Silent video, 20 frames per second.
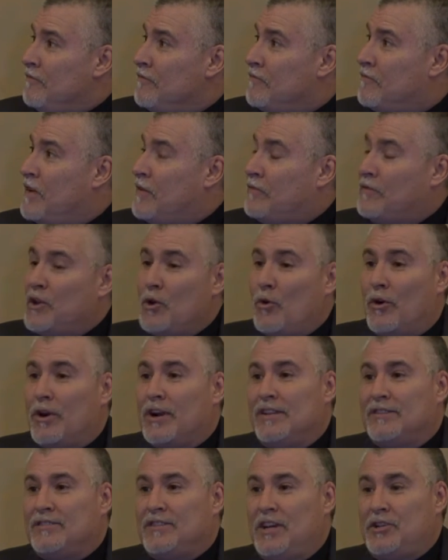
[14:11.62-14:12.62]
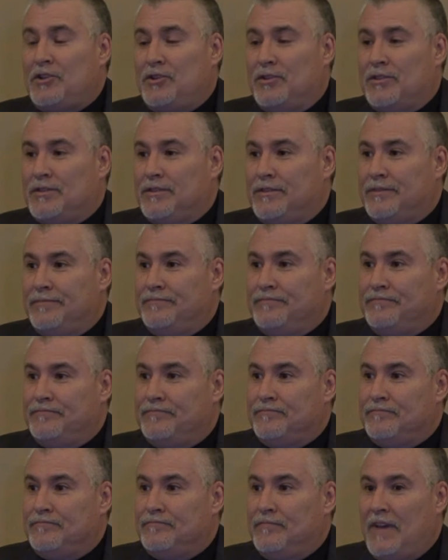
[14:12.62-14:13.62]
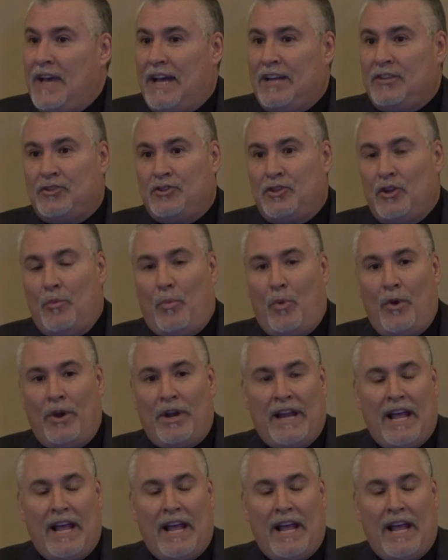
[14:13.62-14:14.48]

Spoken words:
50 organizations. As Joe pointed